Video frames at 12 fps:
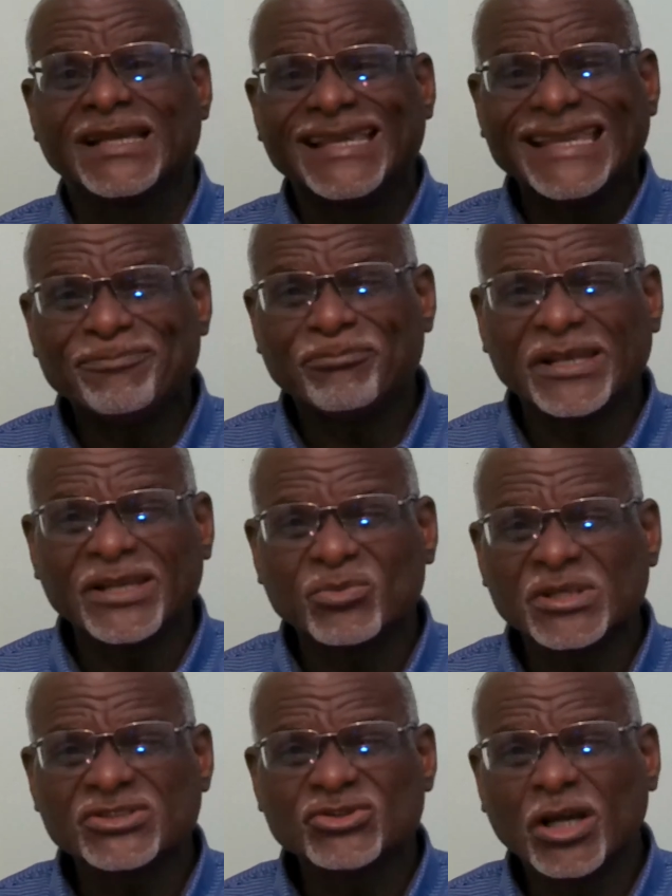It, but it
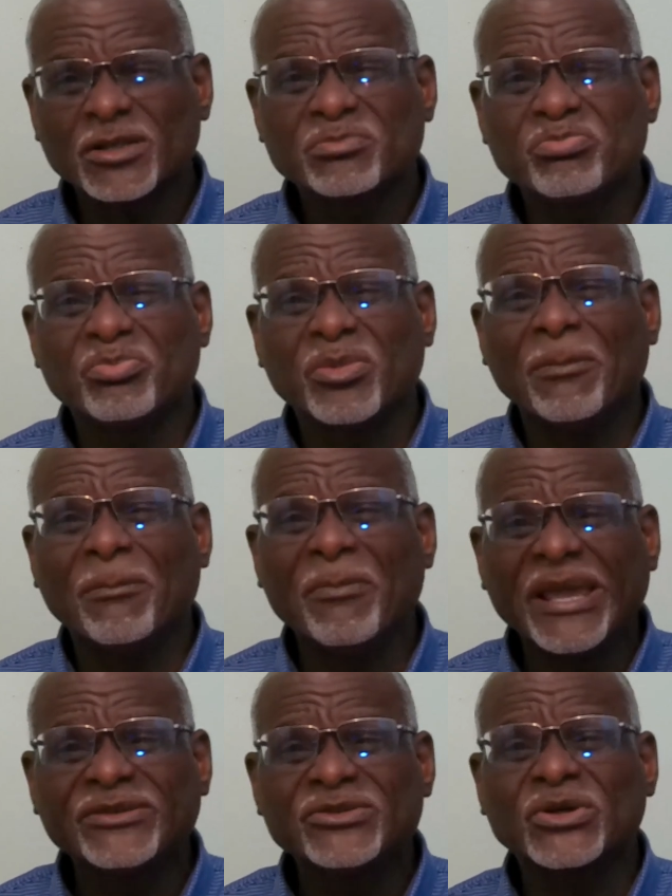was not
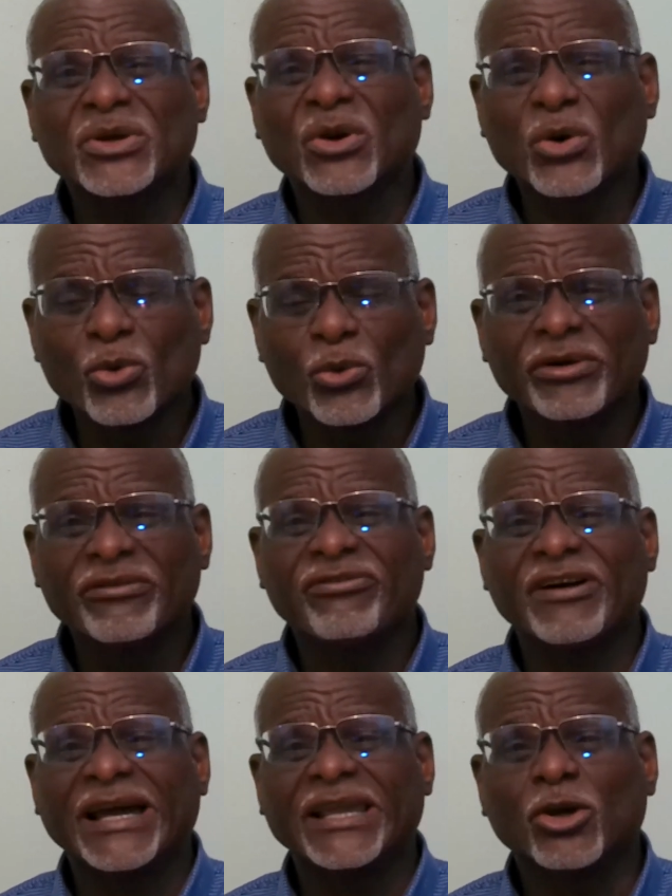meant to
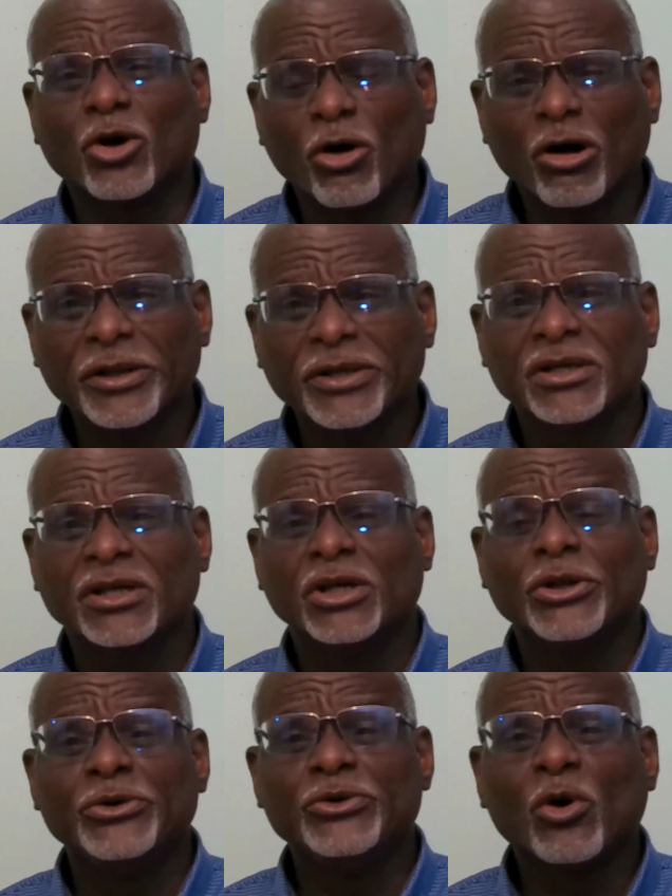glorify God,
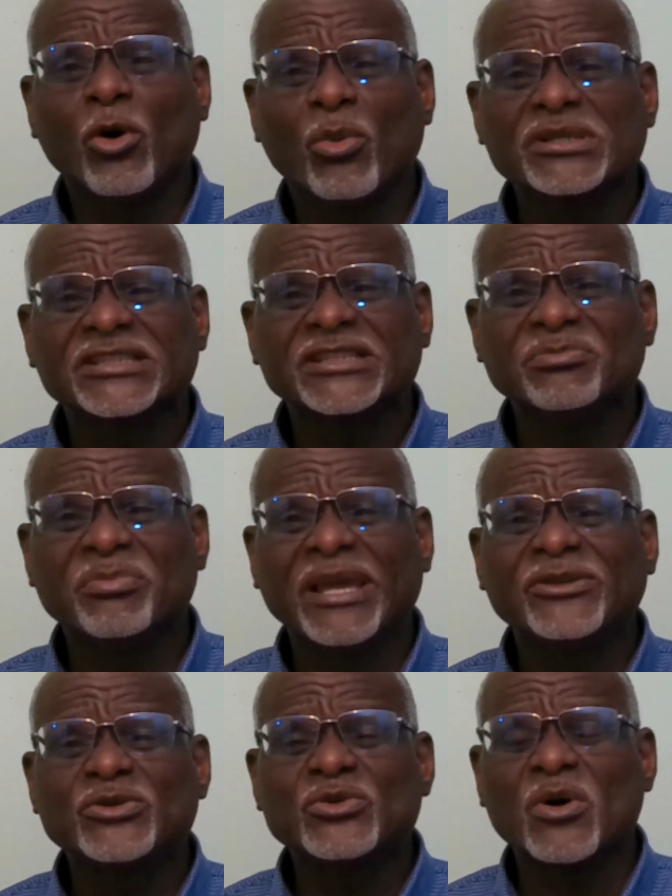nor was it
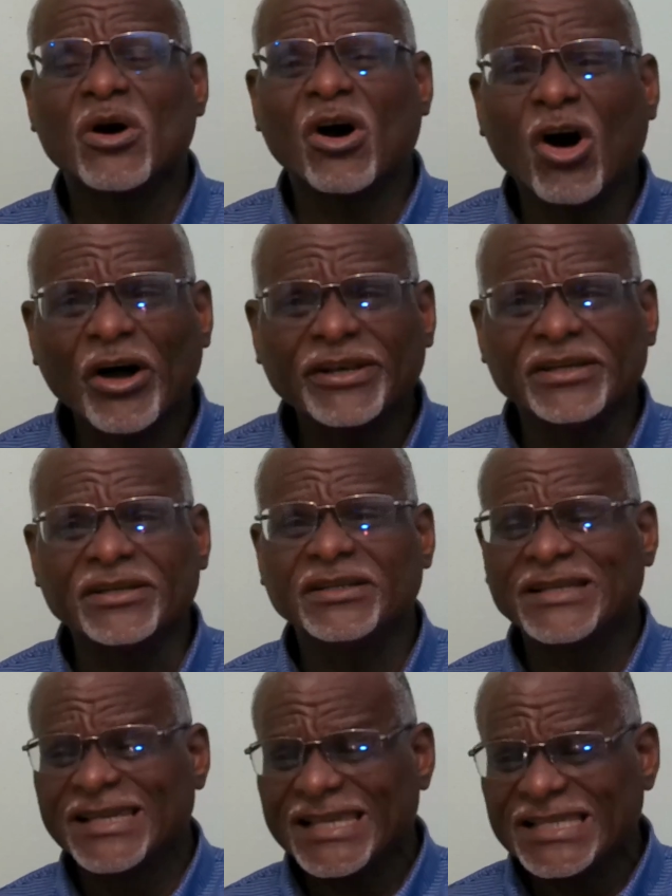meant to honor
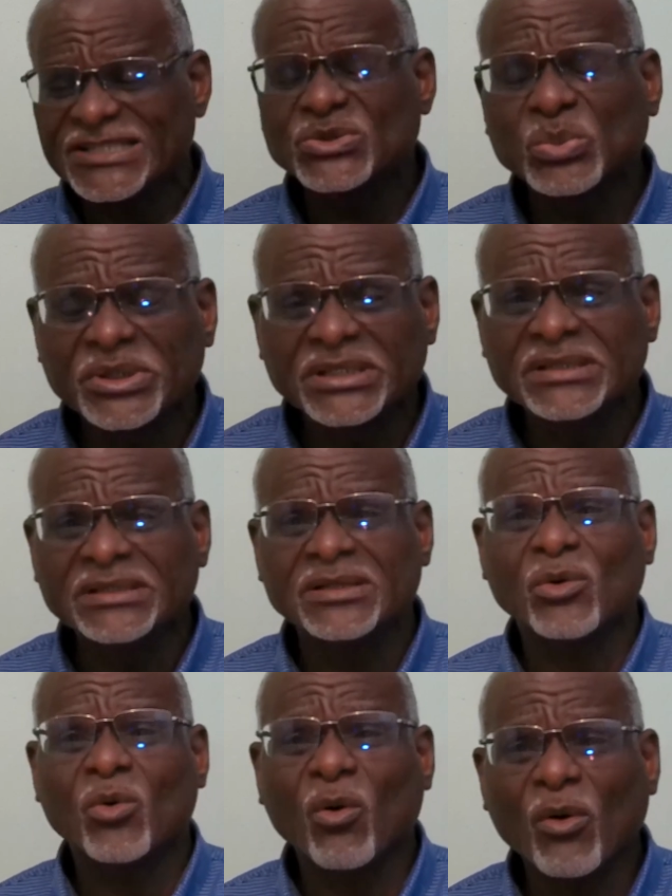His word
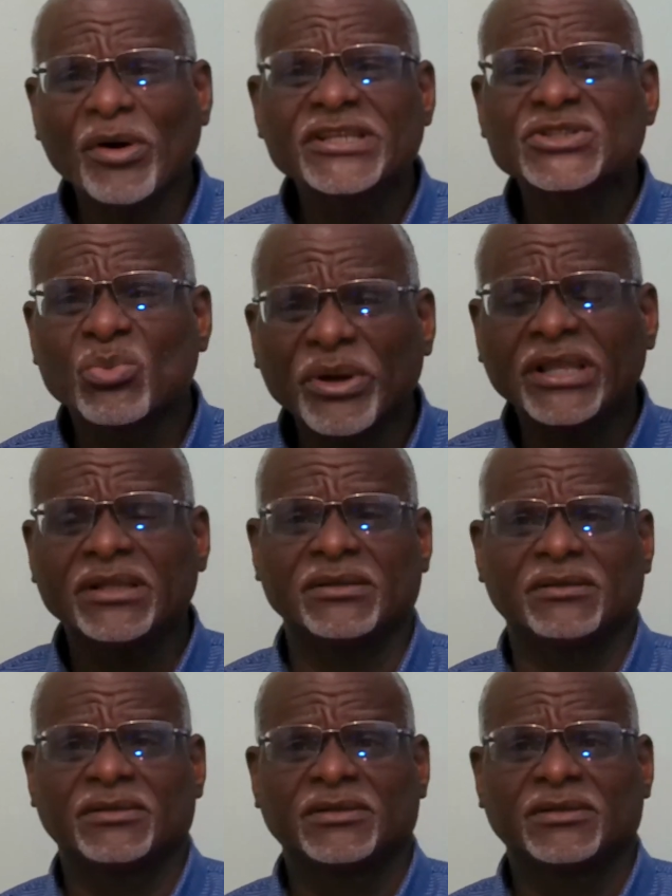or His will.